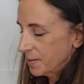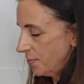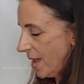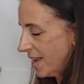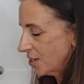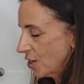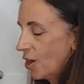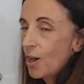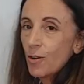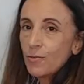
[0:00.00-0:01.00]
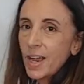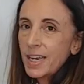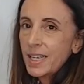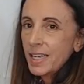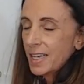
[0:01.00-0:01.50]
batch all
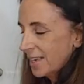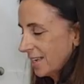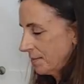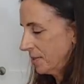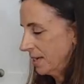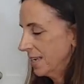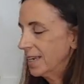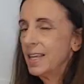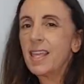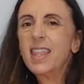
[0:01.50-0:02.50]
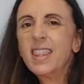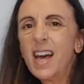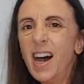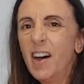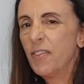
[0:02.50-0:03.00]
ready. I'm gonna get it in the
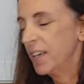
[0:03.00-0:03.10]
oven.